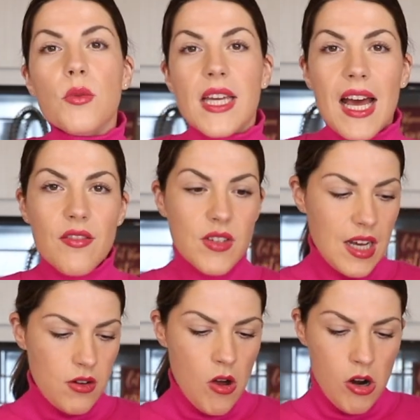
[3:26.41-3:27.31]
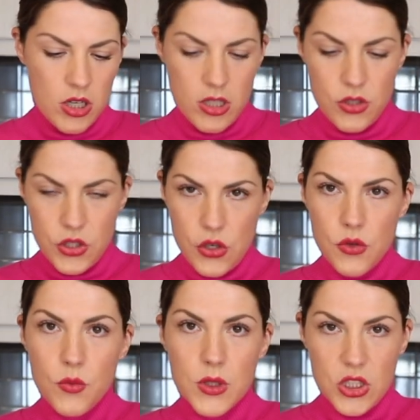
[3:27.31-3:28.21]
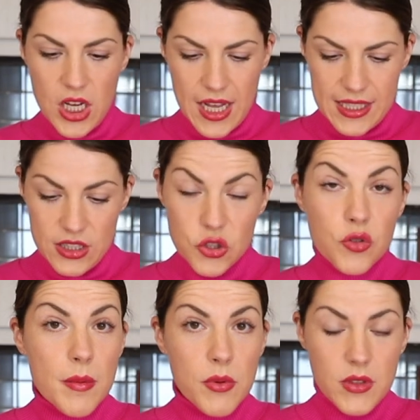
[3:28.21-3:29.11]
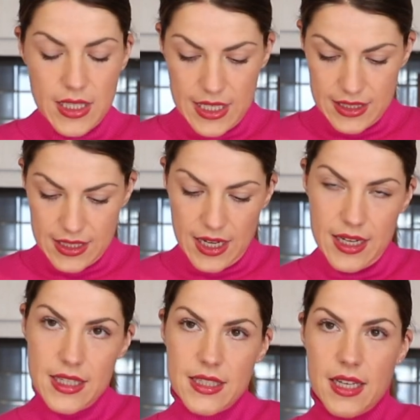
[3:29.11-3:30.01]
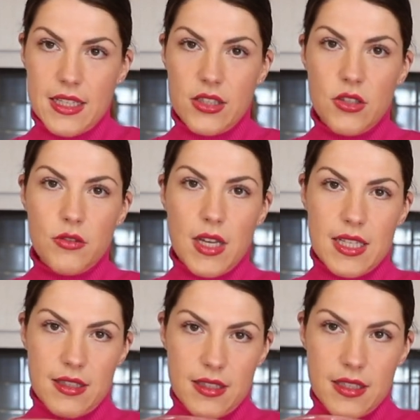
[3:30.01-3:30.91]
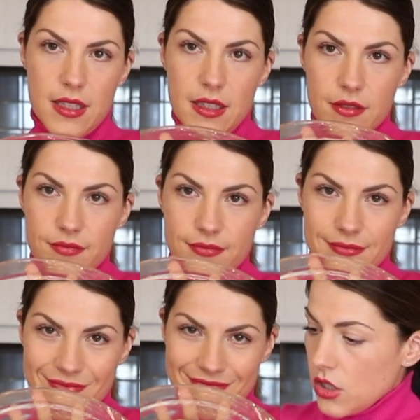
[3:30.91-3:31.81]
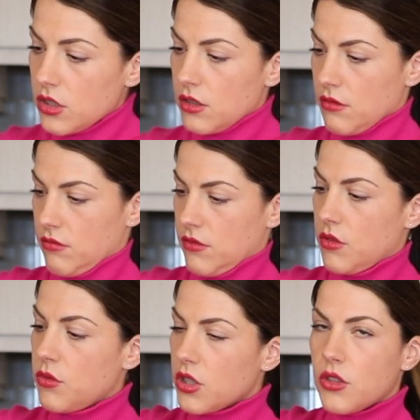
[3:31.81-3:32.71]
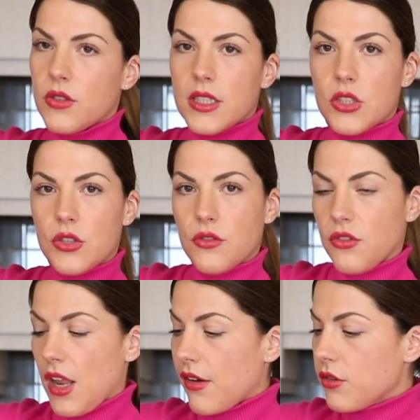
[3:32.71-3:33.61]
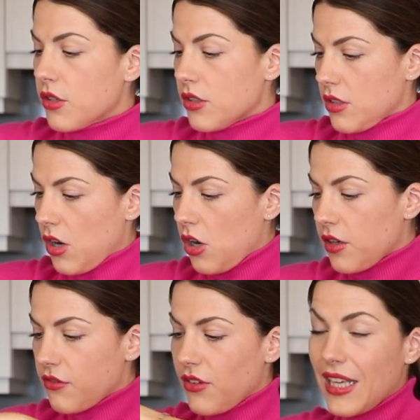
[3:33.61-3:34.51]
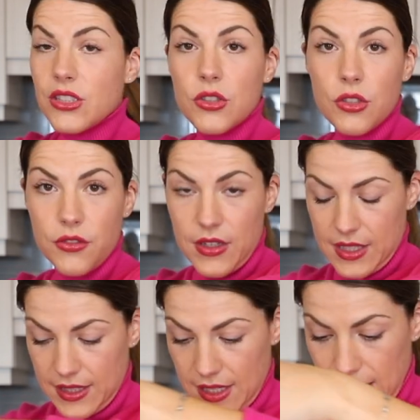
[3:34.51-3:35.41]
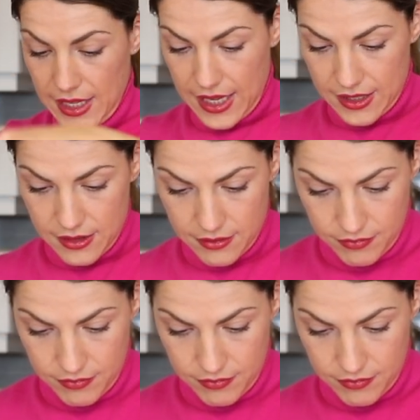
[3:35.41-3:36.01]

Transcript: we have now our dough, which has tripled in size, as you can see. We're going to flour our flat surface again.